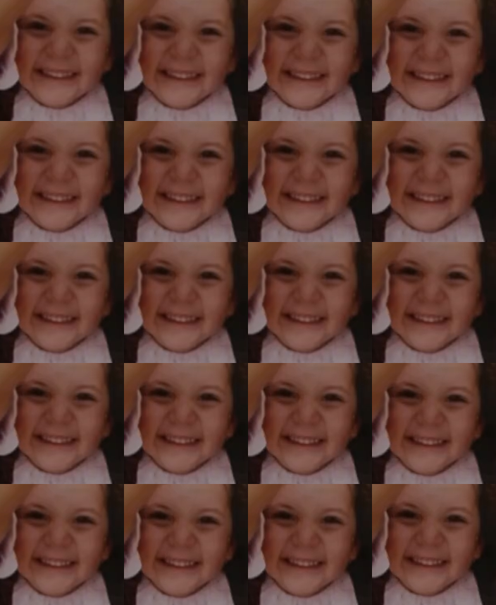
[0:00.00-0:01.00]

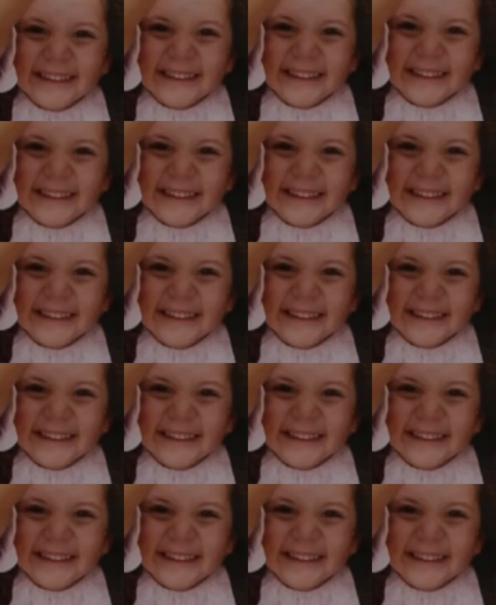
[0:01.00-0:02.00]

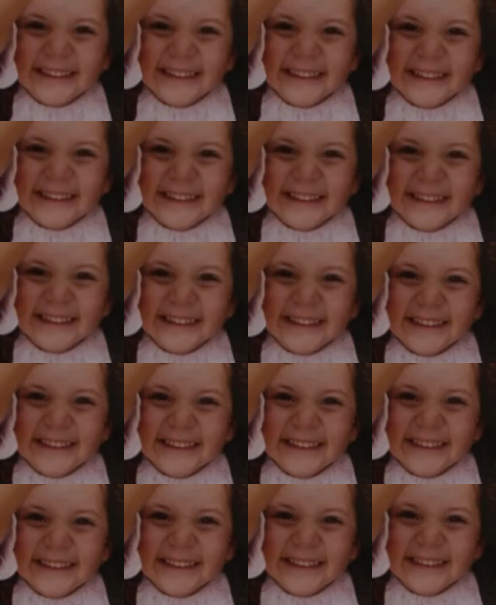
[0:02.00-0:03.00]

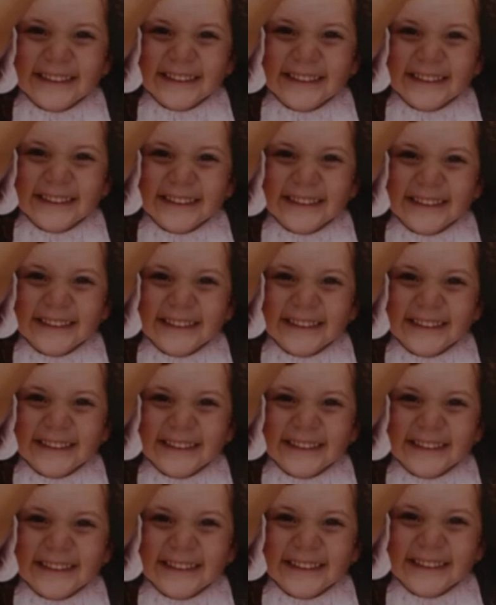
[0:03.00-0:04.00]

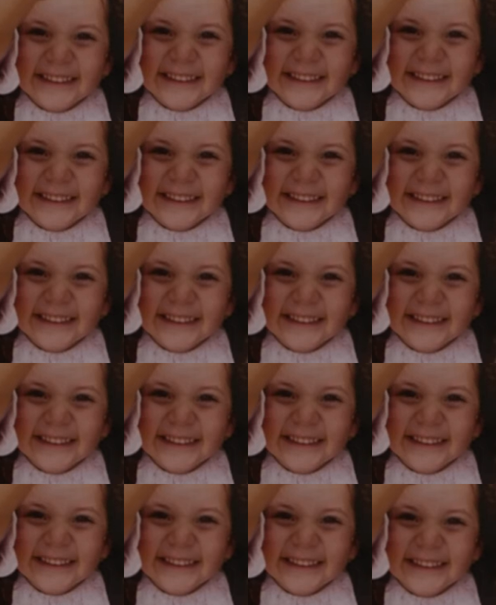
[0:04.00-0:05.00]

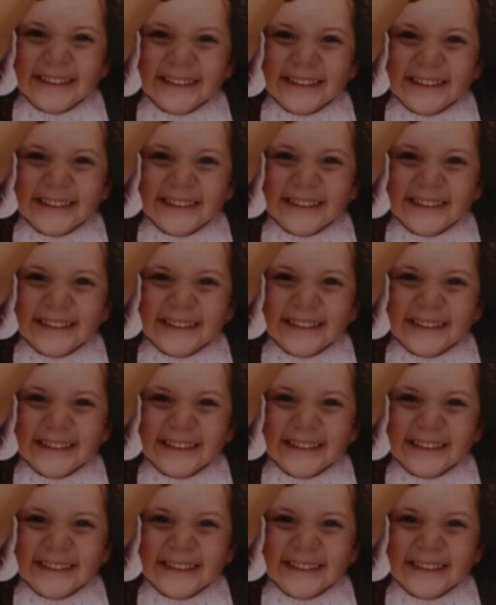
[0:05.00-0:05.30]
[no speech]